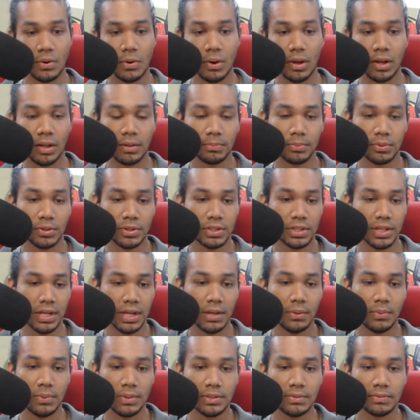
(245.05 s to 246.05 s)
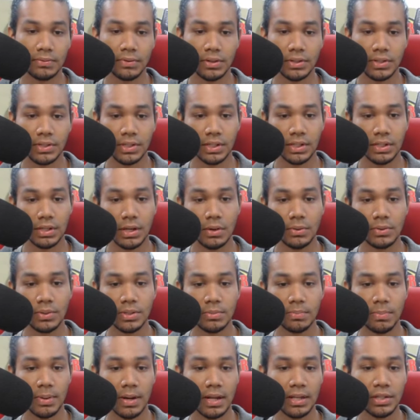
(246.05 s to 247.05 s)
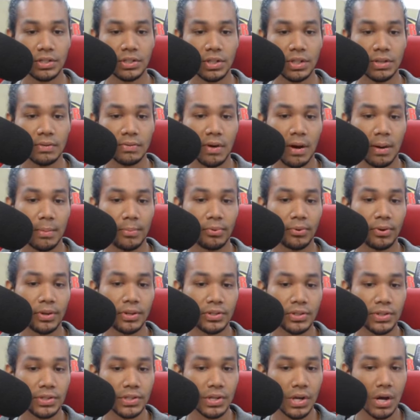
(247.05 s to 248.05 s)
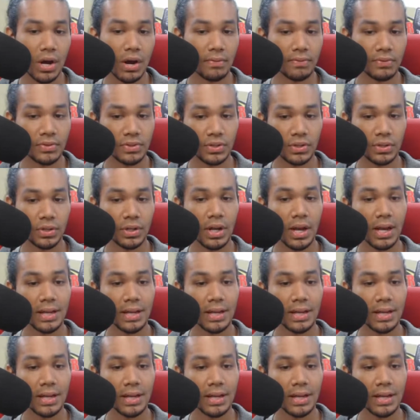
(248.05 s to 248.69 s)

oil per day was first announced by Chief Operations Officer